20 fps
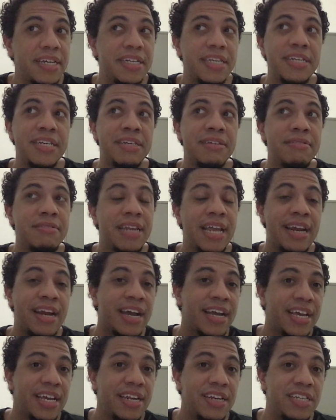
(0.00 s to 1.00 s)
and, and I
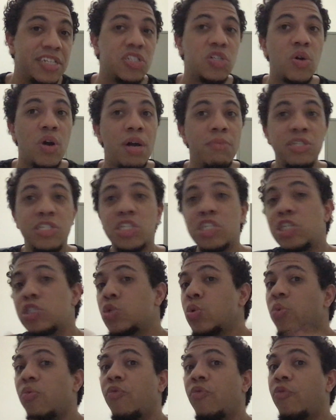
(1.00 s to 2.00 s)
get it, so I'm just going to
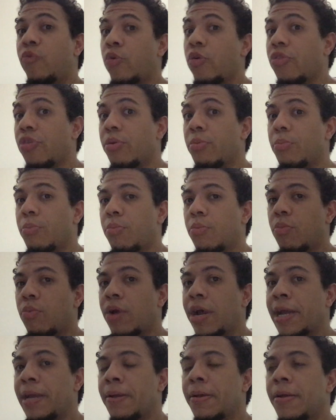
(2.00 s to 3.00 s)
do it for them,
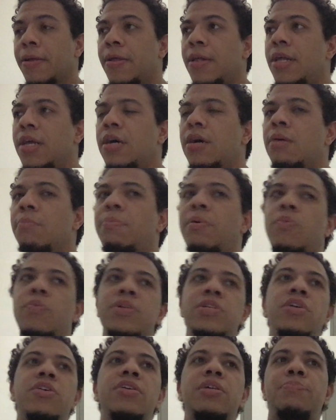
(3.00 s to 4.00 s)
right? But
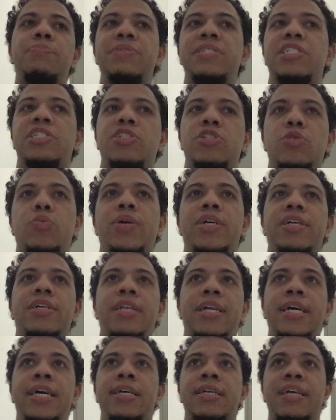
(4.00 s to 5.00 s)
when you're in a position to where you're
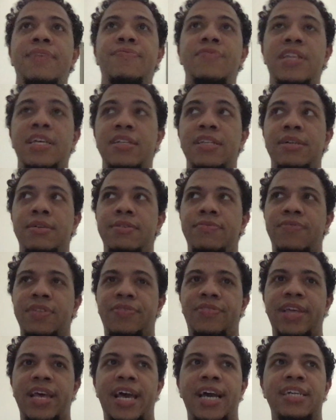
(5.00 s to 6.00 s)
like, if the, the,
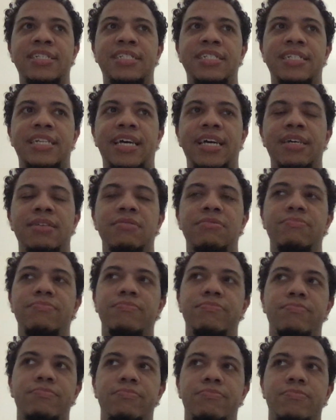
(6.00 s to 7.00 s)
the ex is like,
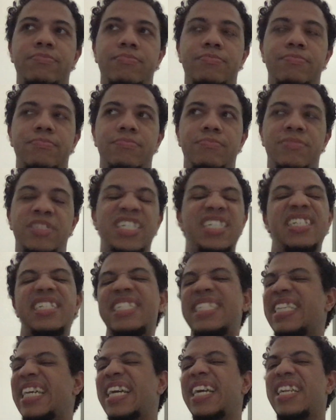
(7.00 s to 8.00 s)
doesn't
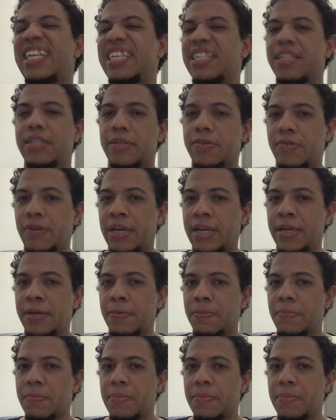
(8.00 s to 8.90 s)
say anything, right?